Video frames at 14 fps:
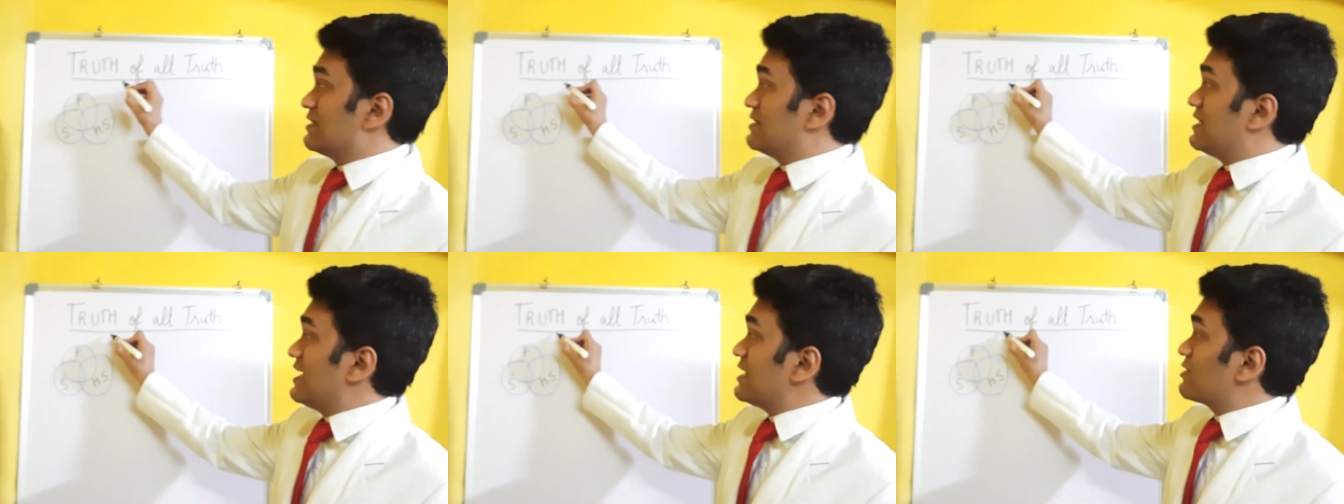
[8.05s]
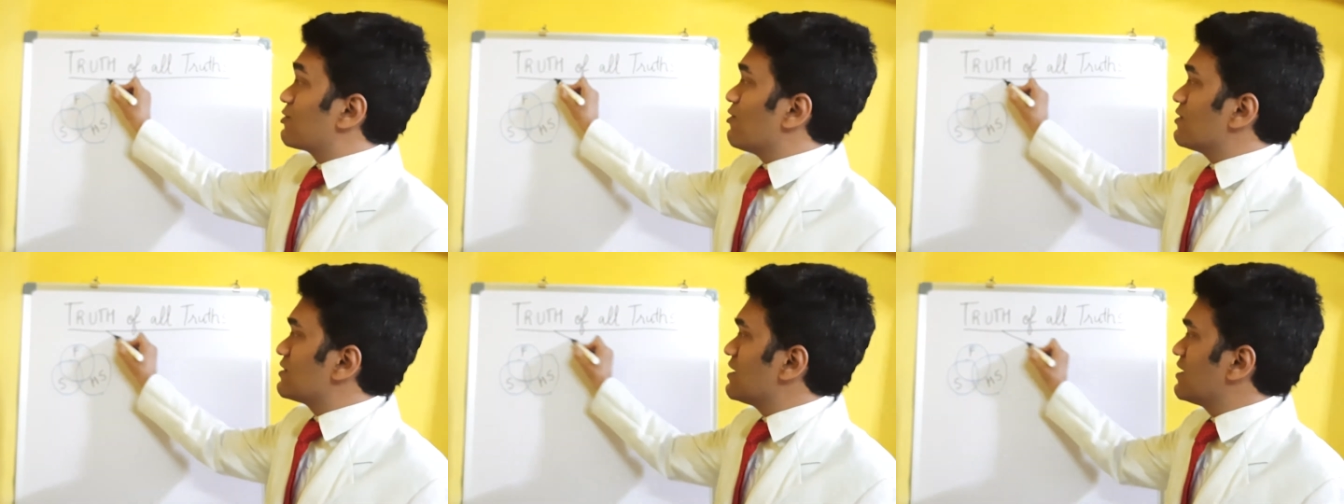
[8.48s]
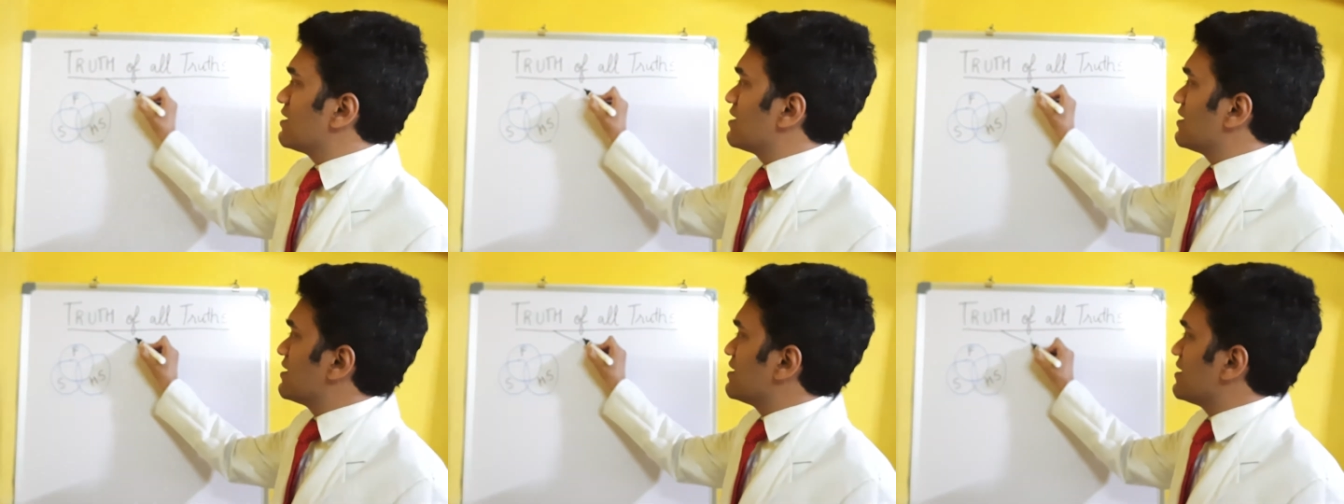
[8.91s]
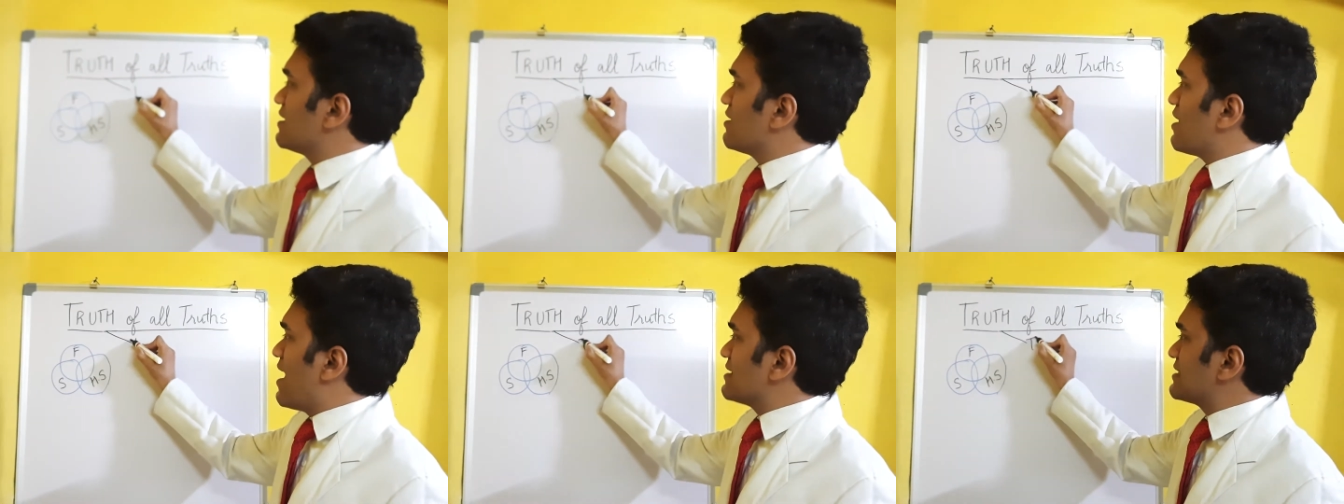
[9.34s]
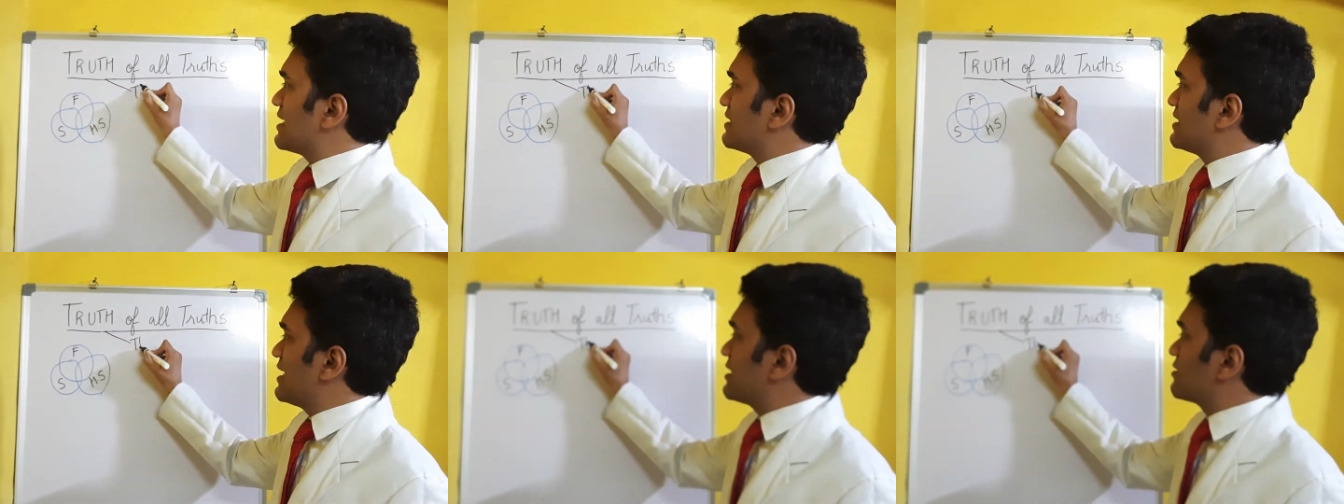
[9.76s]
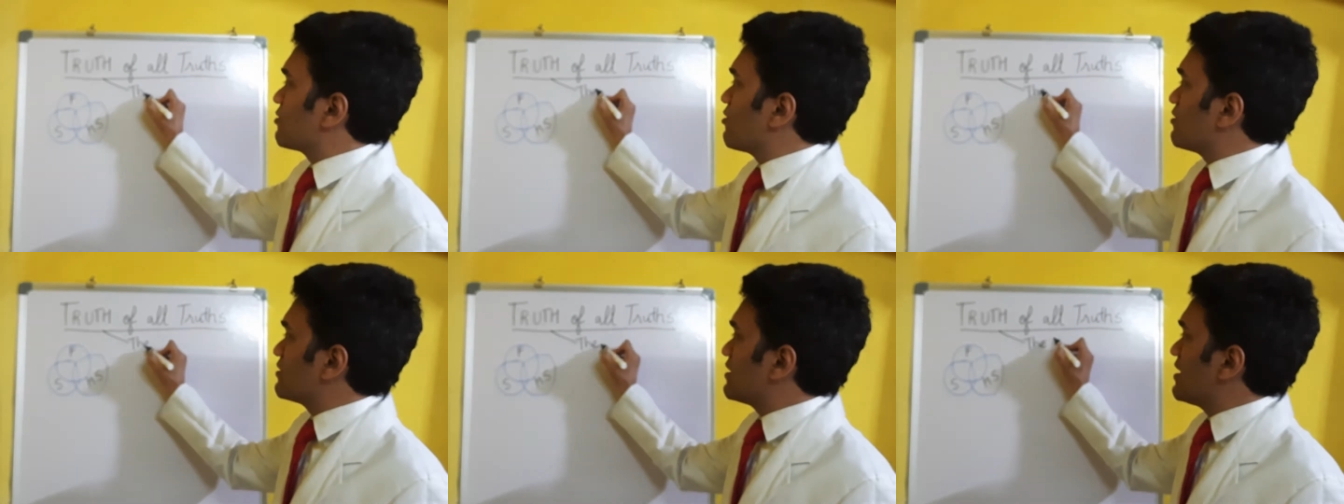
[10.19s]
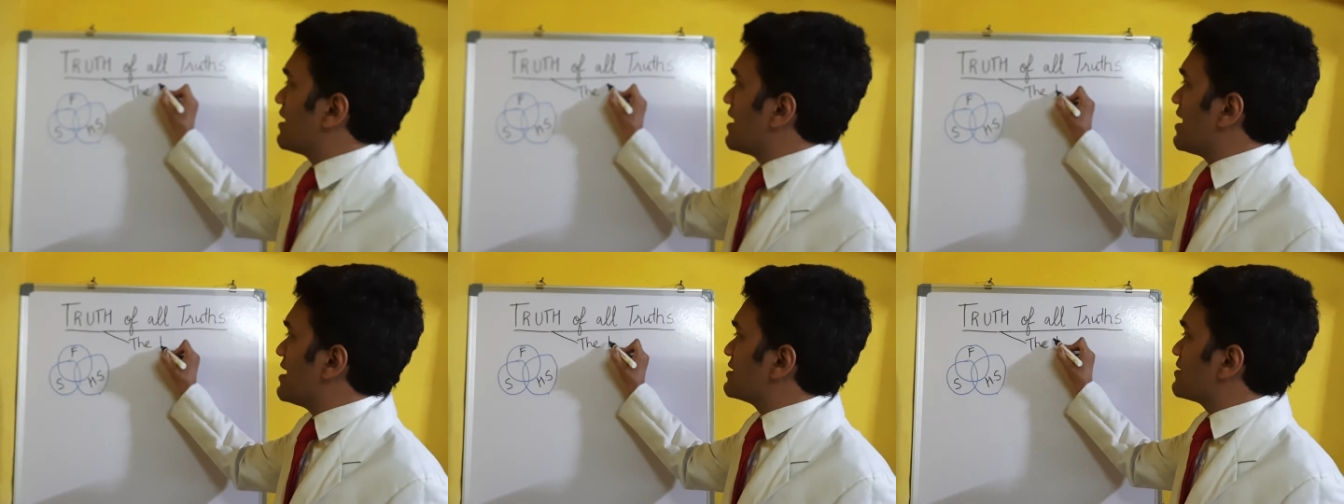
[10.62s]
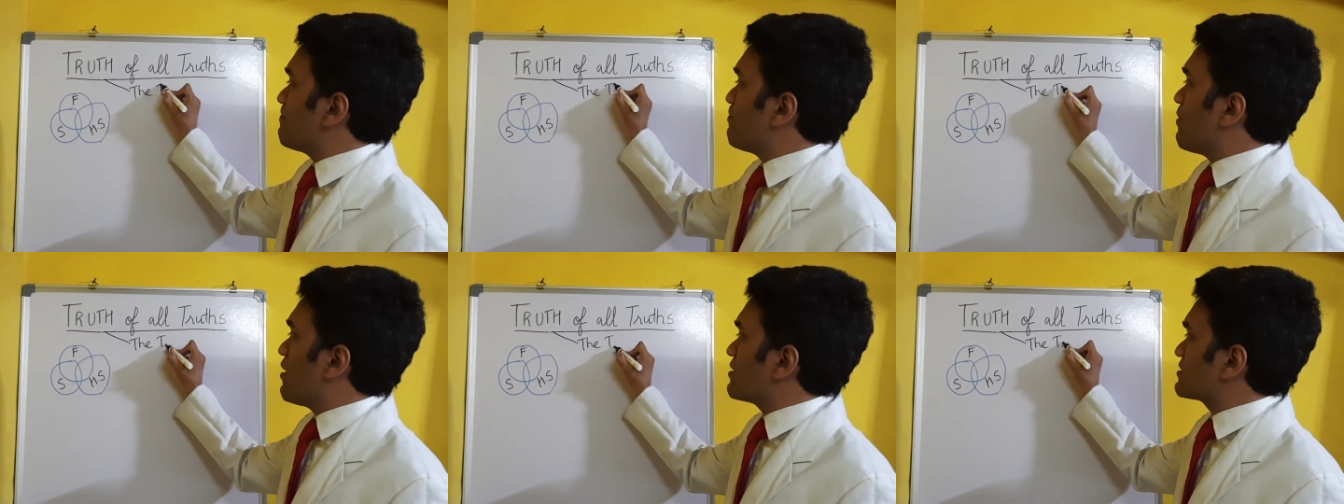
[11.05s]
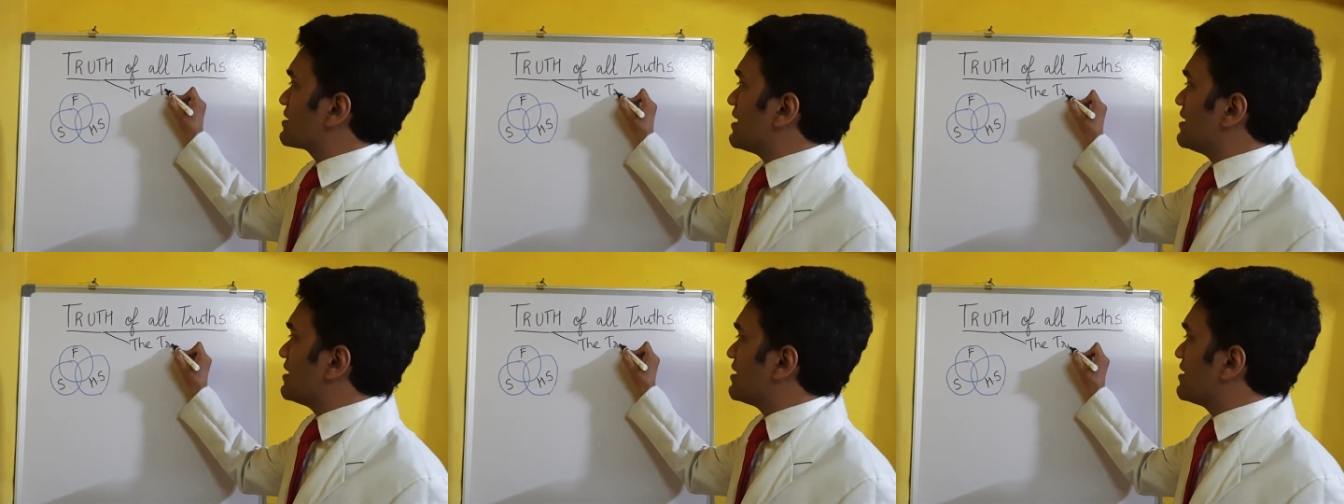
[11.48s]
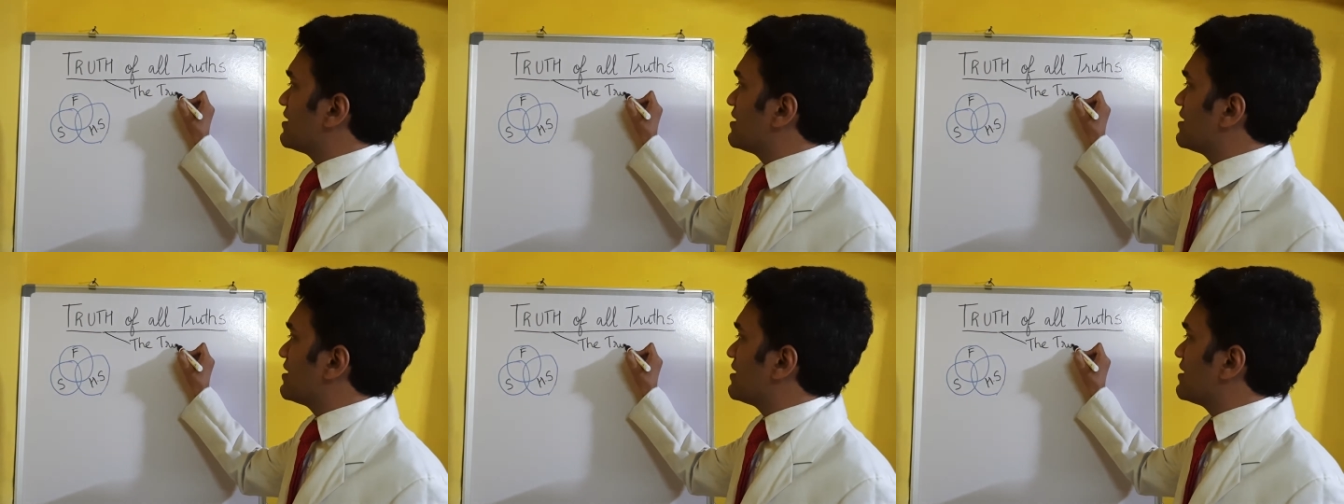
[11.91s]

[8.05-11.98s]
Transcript: The truth, I say the truth is a person.